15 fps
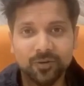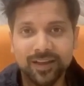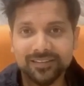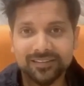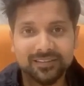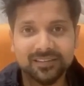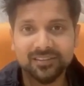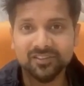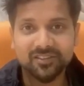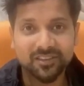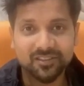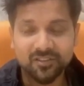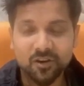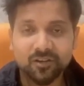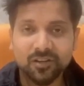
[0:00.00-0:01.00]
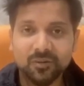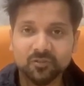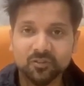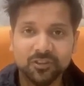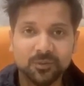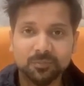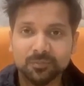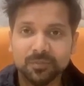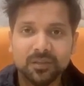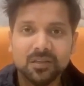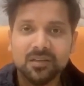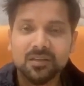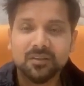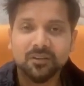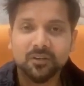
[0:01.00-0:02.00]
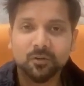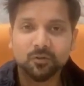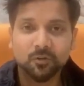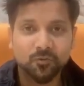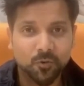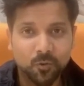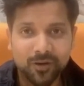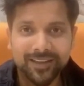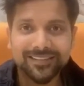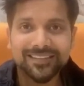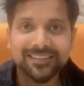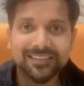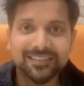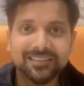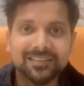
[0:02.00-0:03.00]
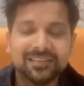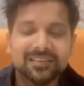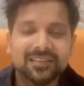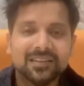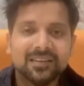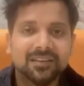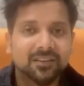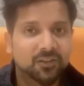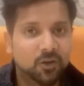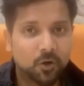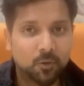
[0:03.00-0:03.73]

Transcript: excellence does not come cheap. You know, so if you want excellence, you